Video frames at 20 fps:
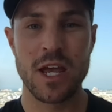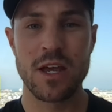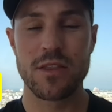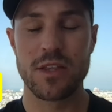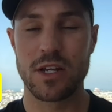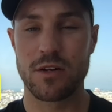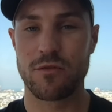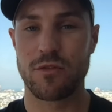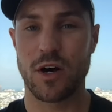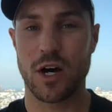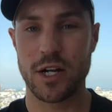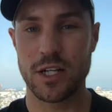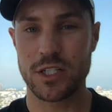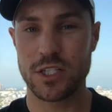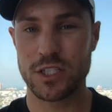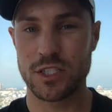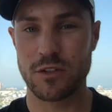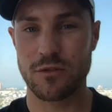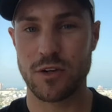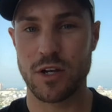the
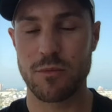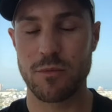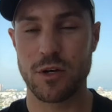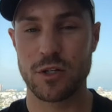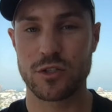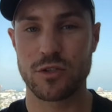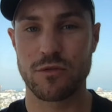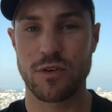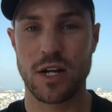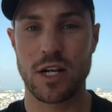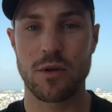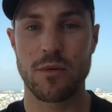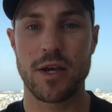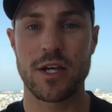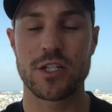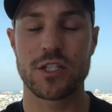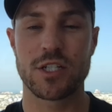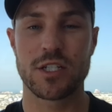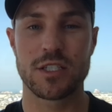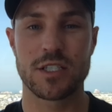advantages of commercial
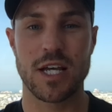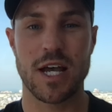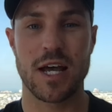valuations,